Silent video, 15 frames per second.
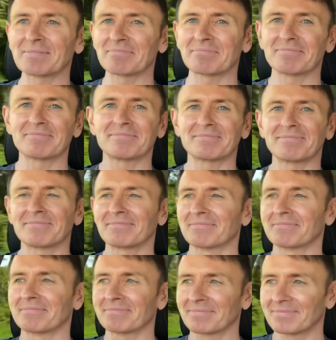
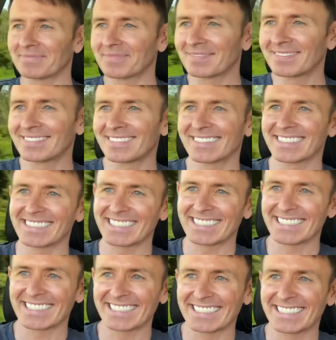
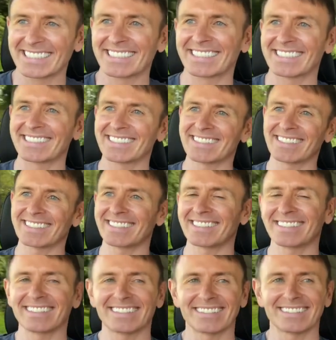
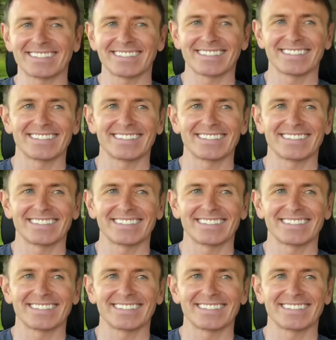No words are spoken by the person on screen.